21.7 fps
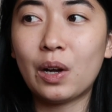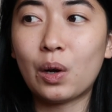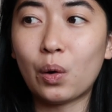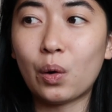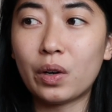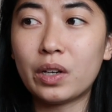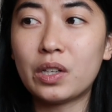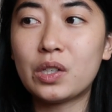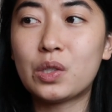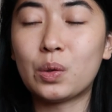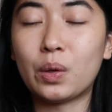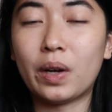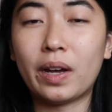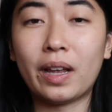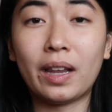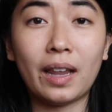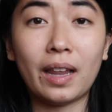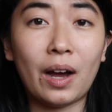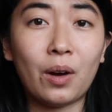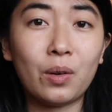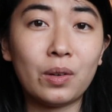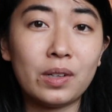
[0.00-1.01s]
going to
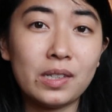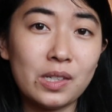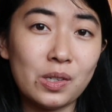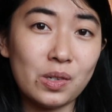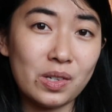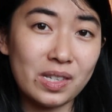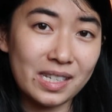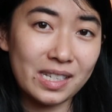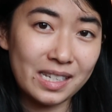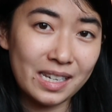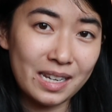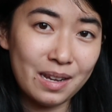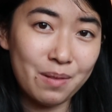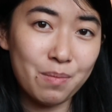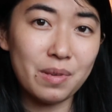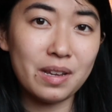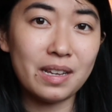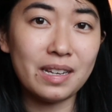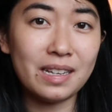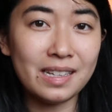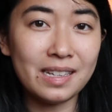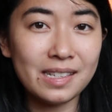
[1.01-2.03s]
allow us to sleep
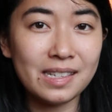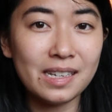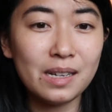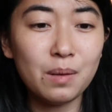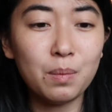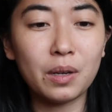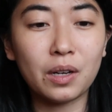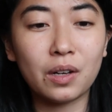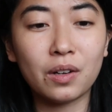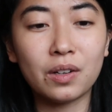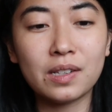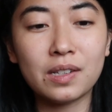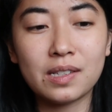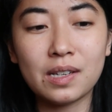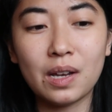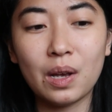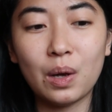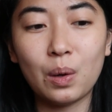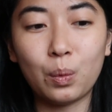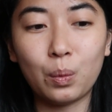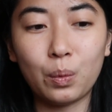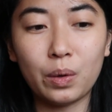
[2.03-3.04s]
easy because
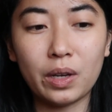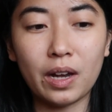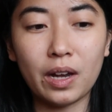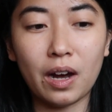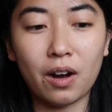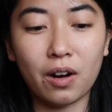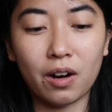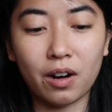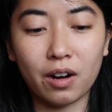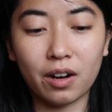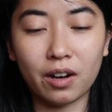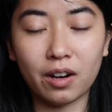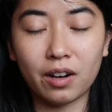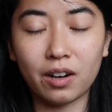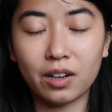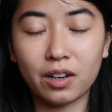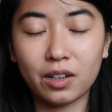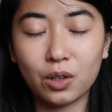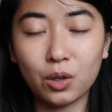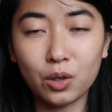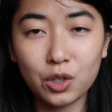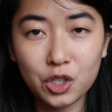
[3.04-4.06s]
we
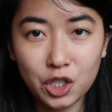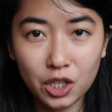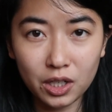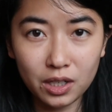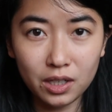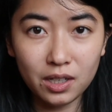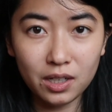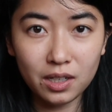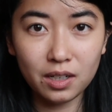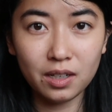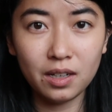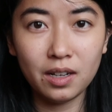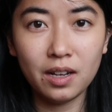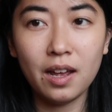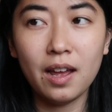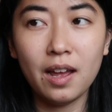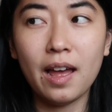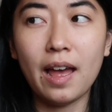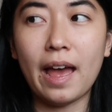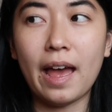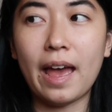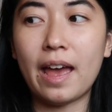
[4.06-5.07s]
are cushioned
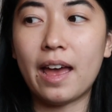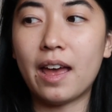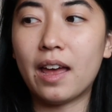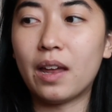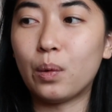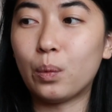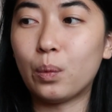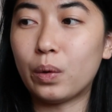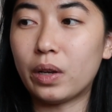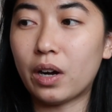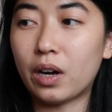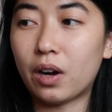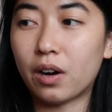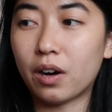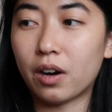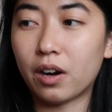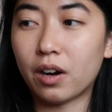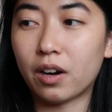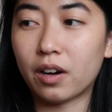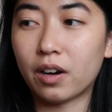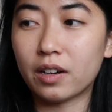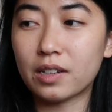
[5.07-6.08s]
and we
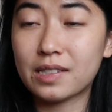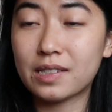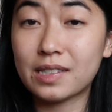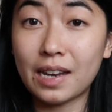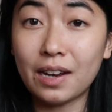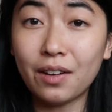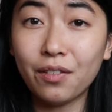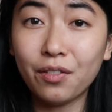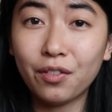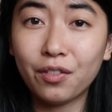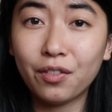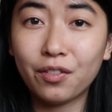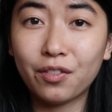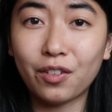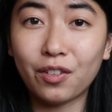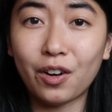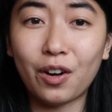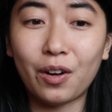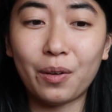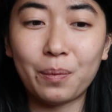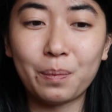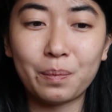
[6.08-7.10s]
are safe
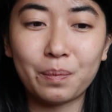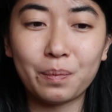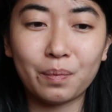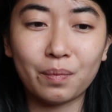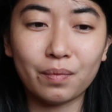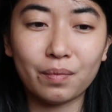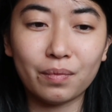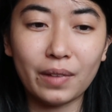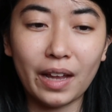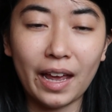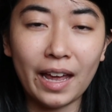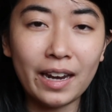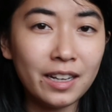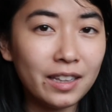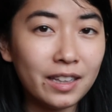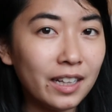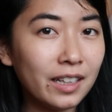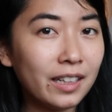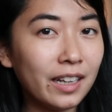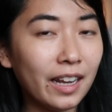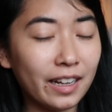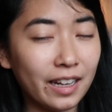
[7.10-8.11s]
from
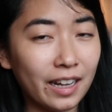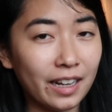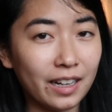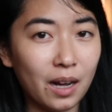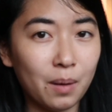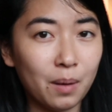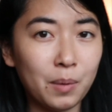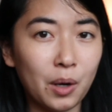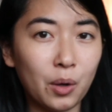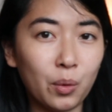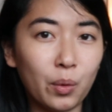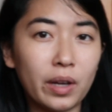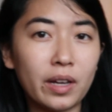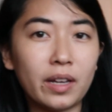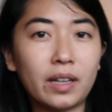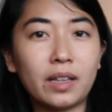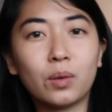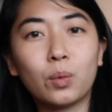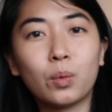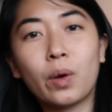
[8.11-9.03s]
anything that can come our way.